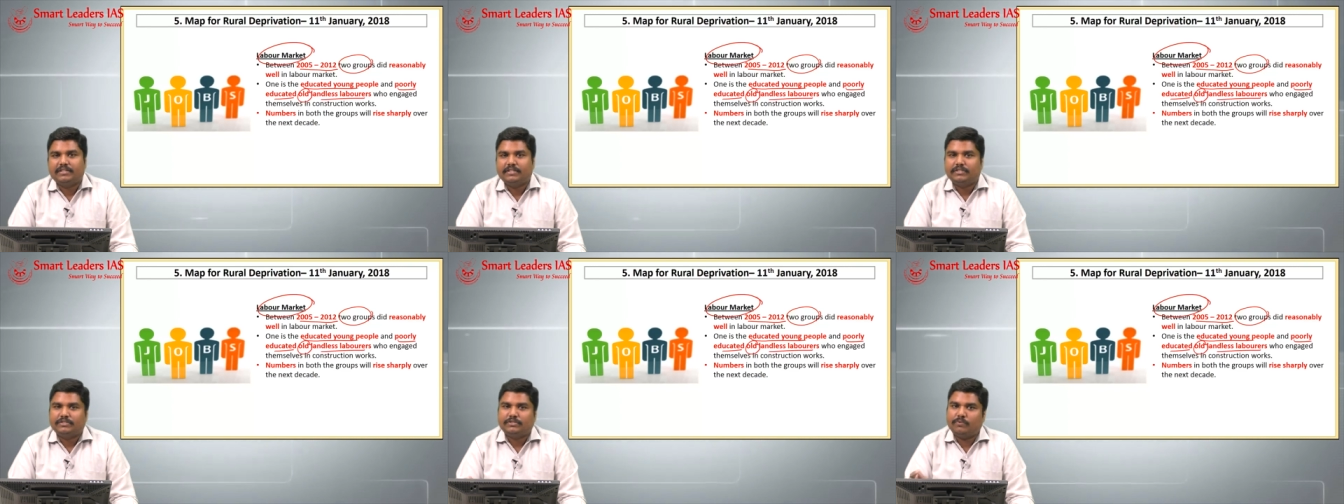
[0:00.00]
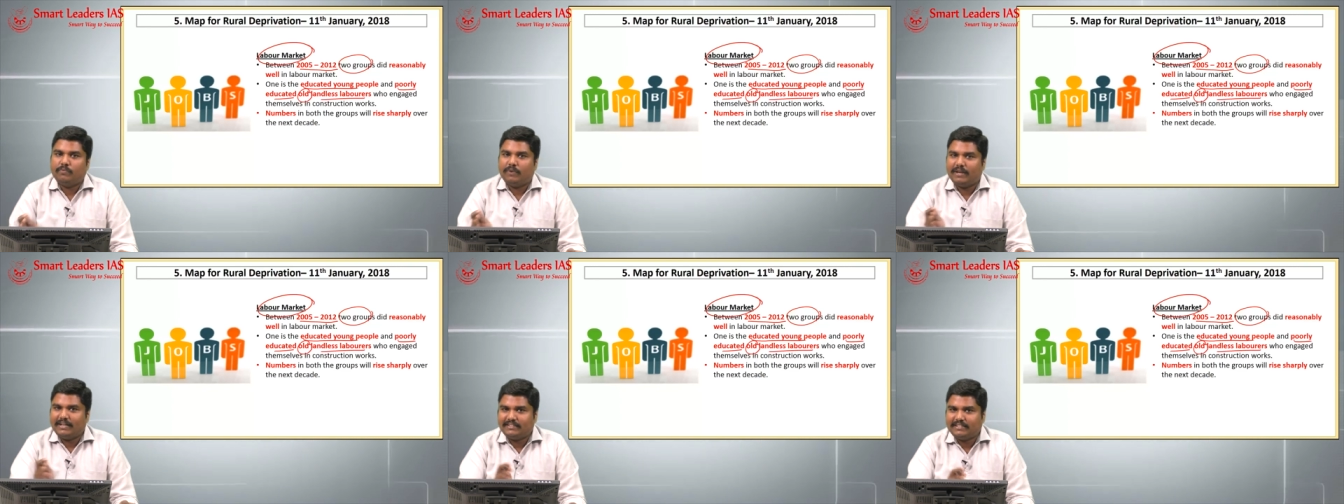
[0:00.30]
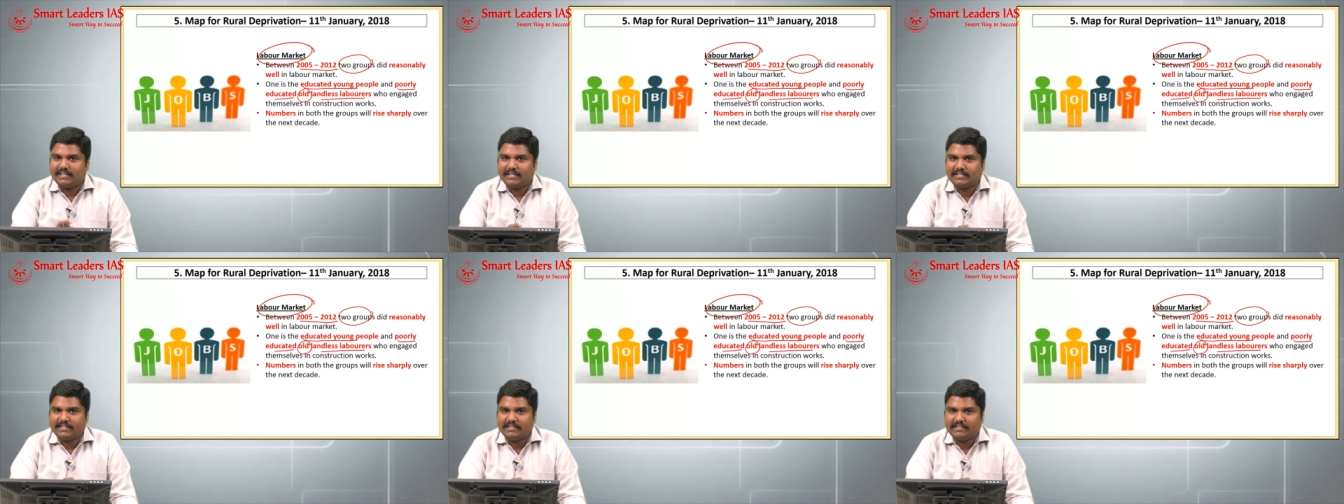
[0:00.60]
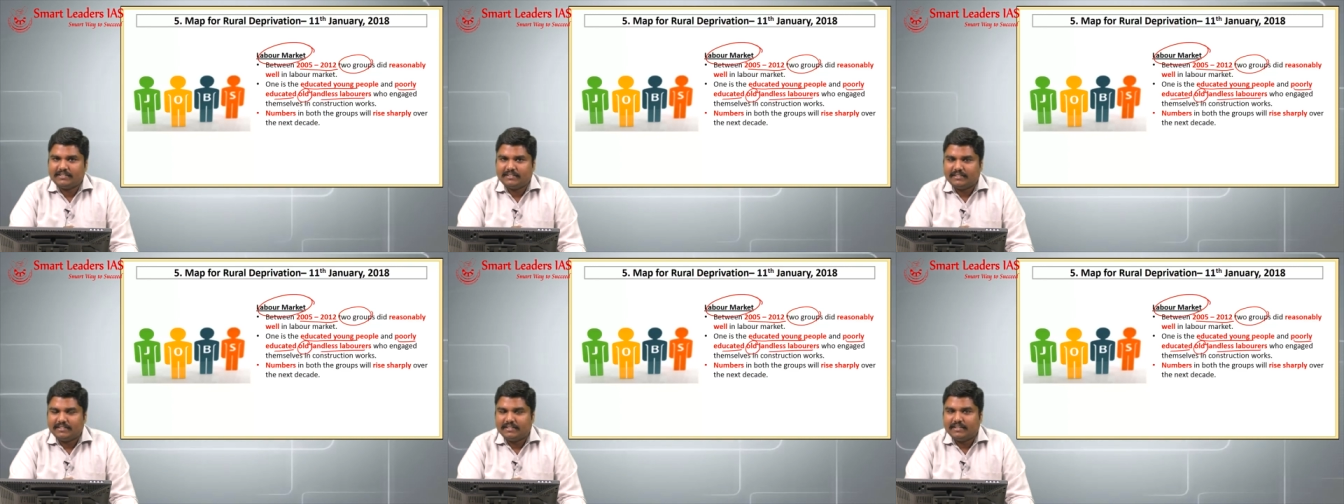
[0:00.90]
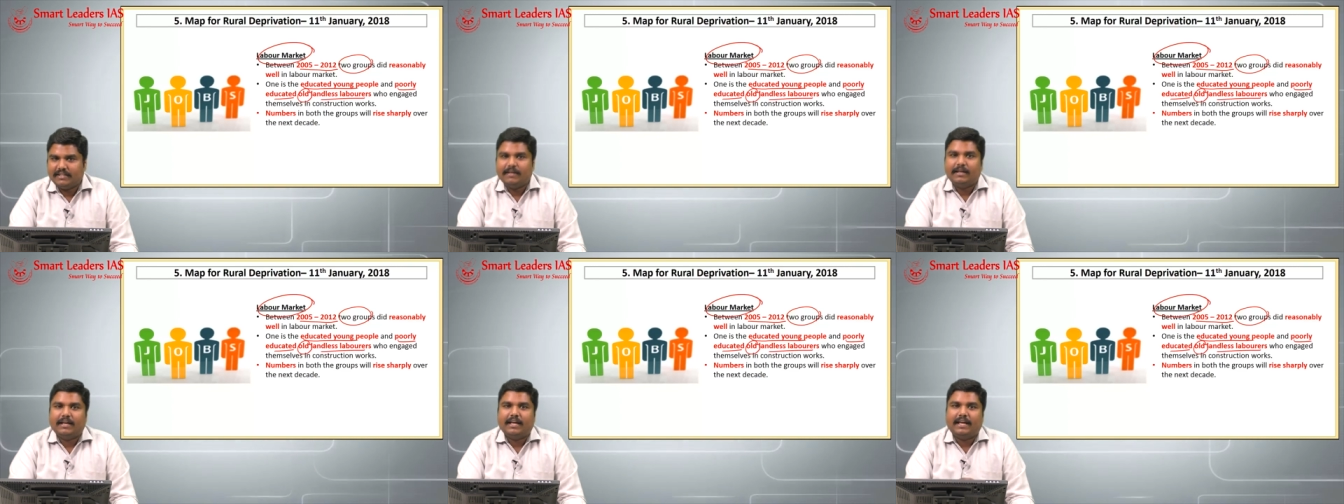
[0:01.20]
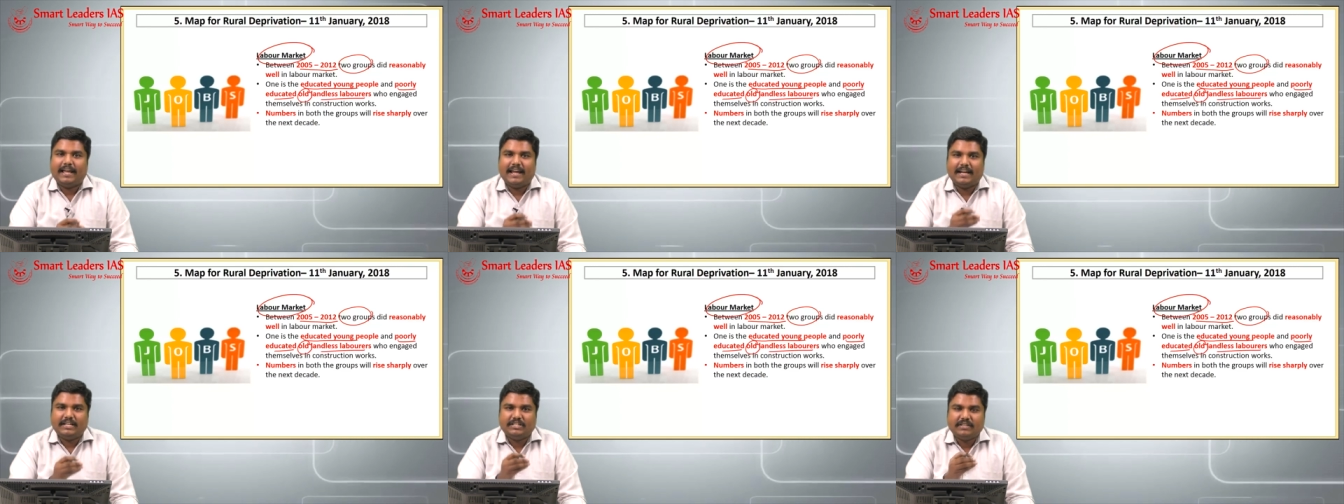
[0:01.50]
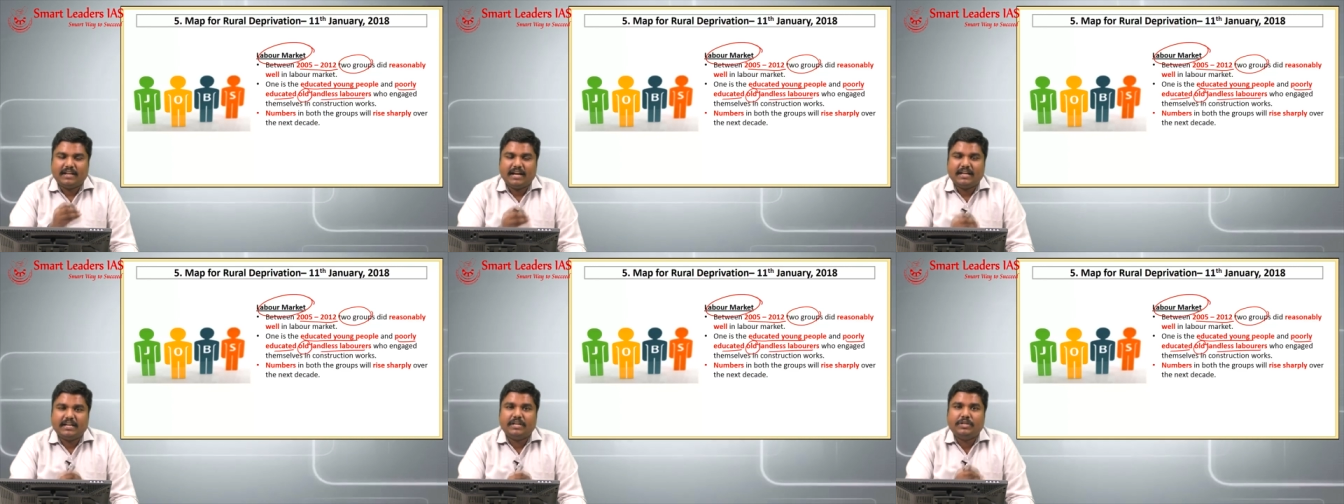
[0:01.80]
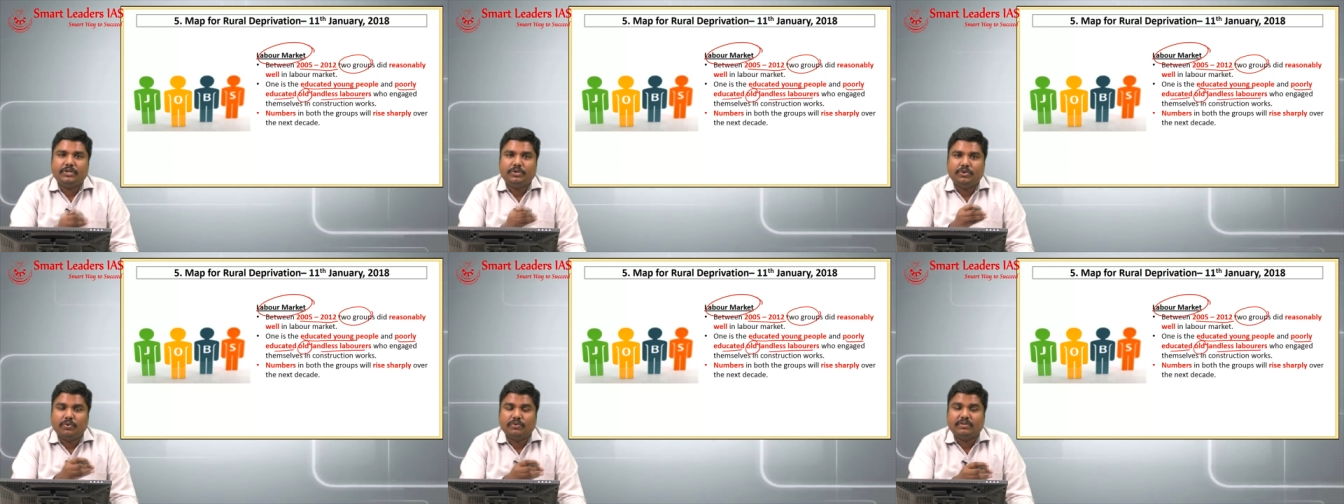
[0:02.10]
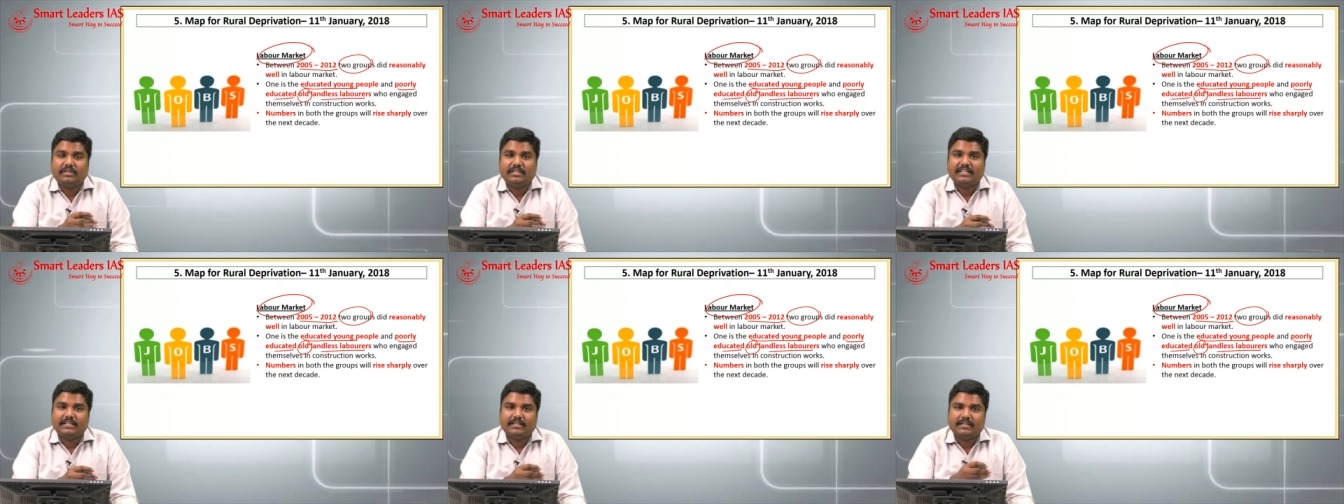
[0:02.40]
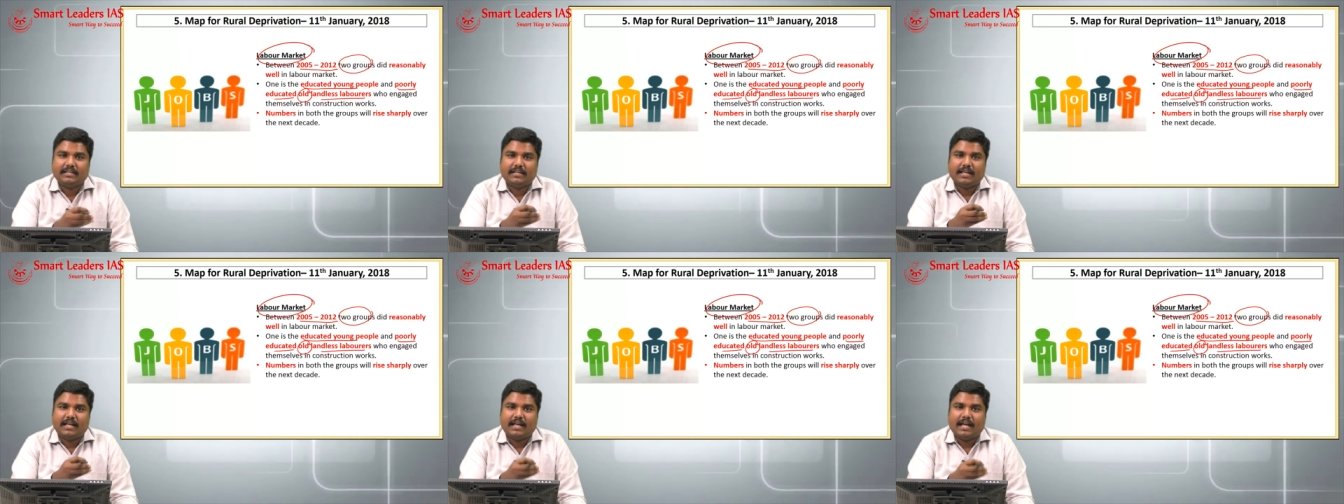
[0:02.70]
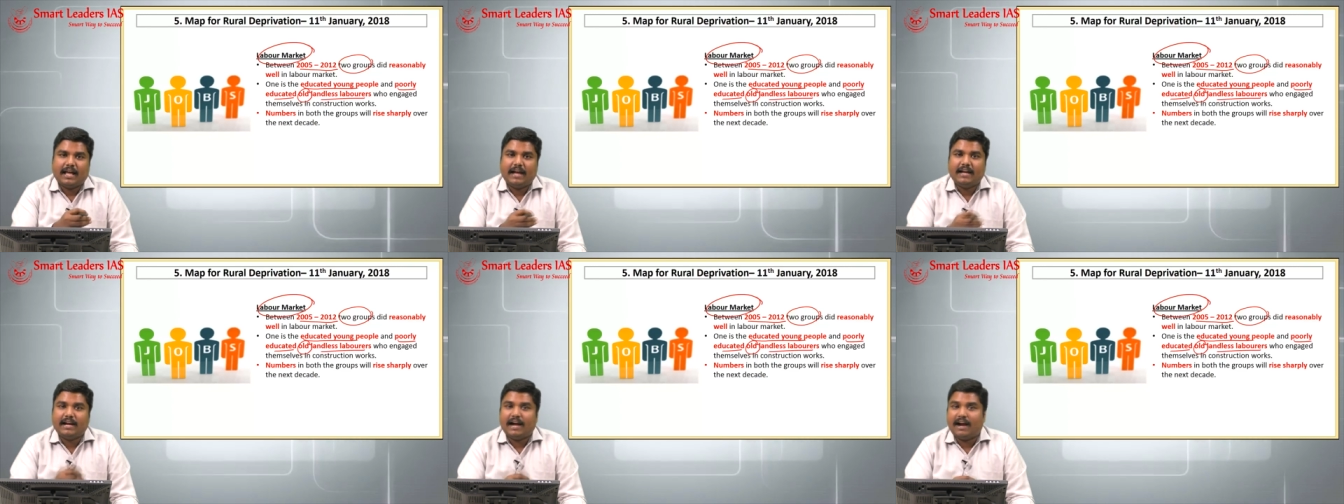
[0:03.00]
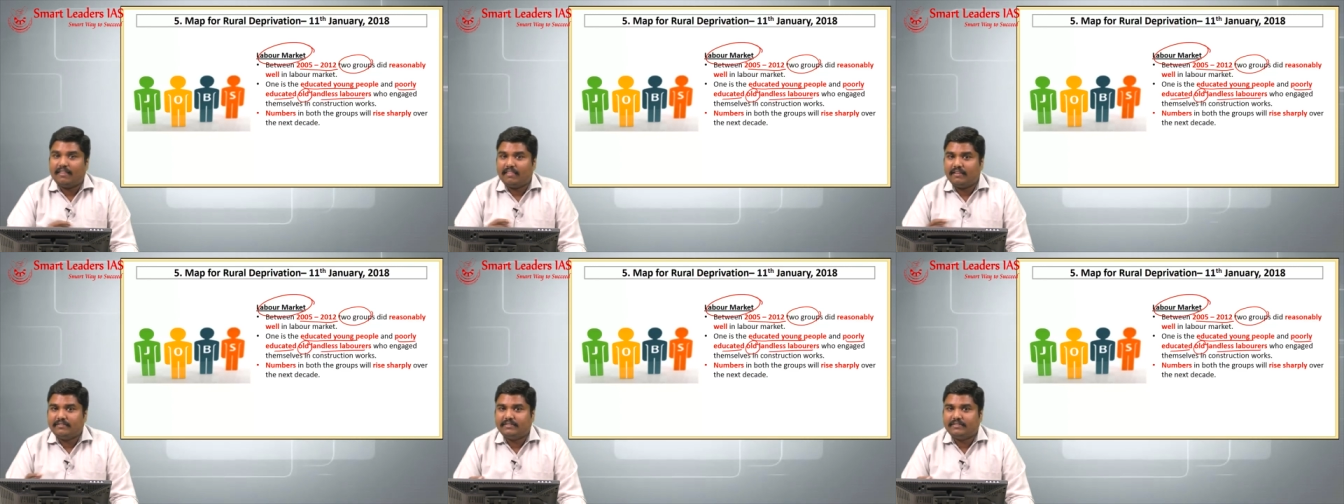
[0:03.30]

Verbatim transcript: So one section educated youth and another